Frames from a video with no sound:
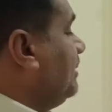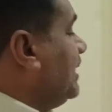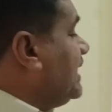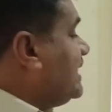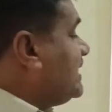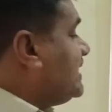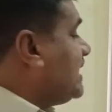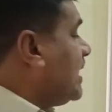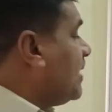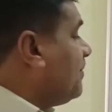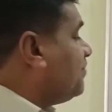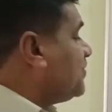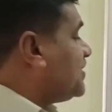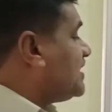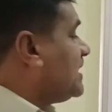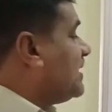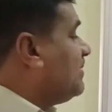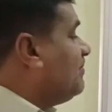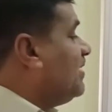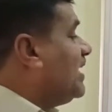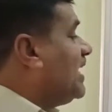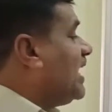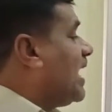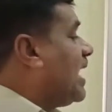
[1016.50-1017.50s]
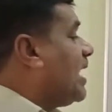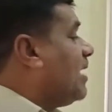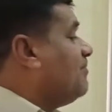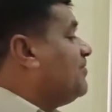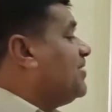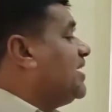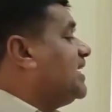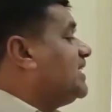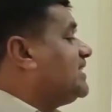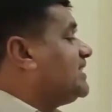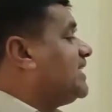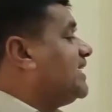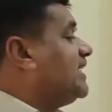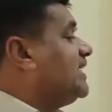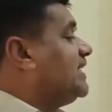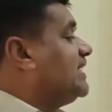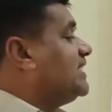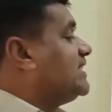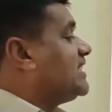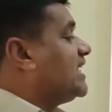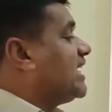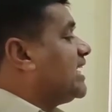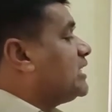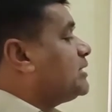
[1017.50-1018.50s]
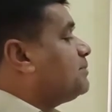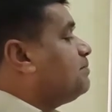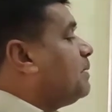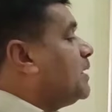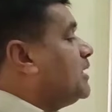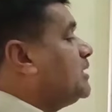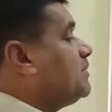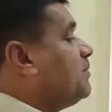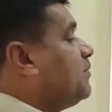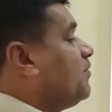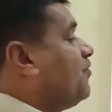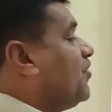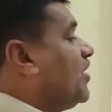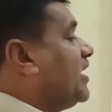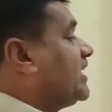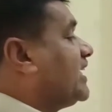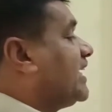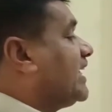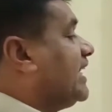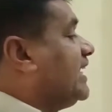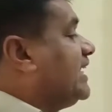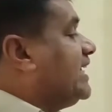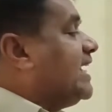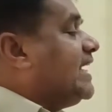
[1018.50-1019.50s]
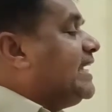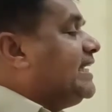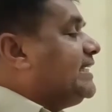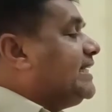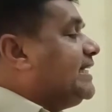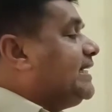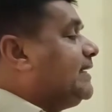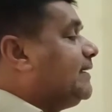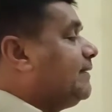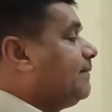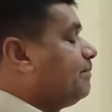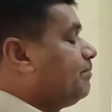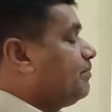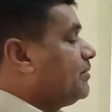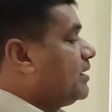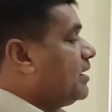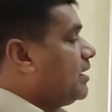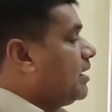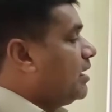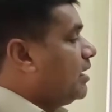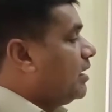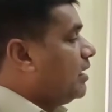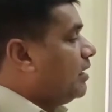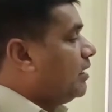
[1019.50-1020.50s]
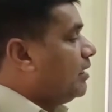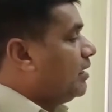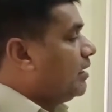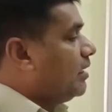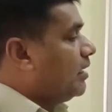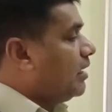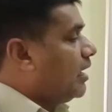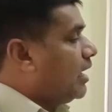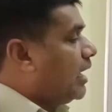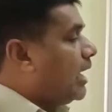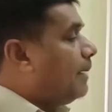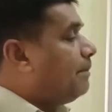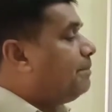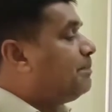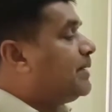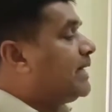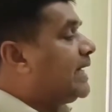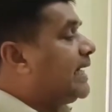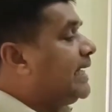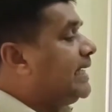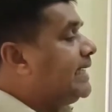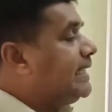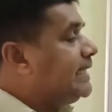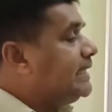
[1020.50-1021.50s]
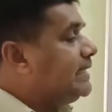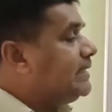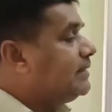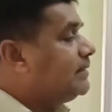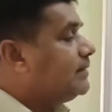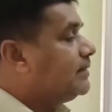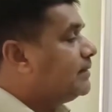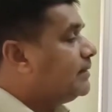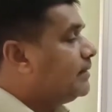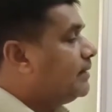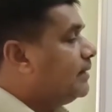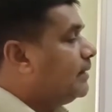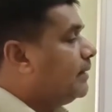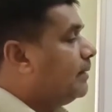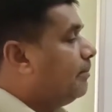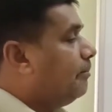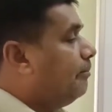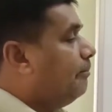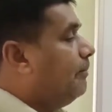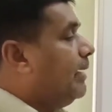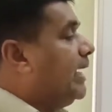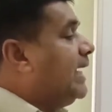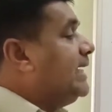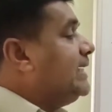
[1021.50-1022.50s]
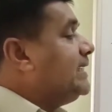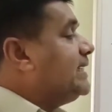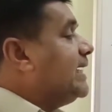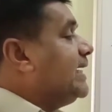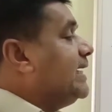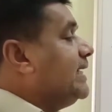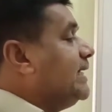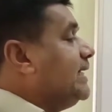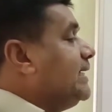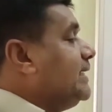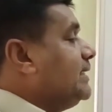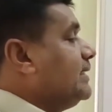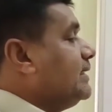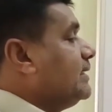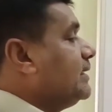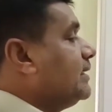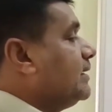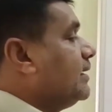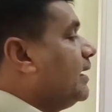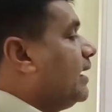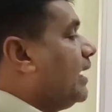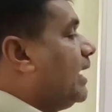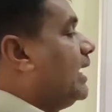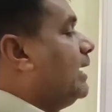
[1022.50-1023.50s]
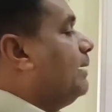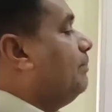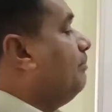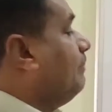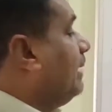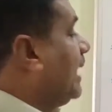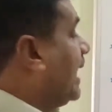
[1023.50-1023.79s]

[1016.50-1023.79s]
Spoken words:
Ministry of Civil Aviation is responsible for creating, upgrading, maintaining and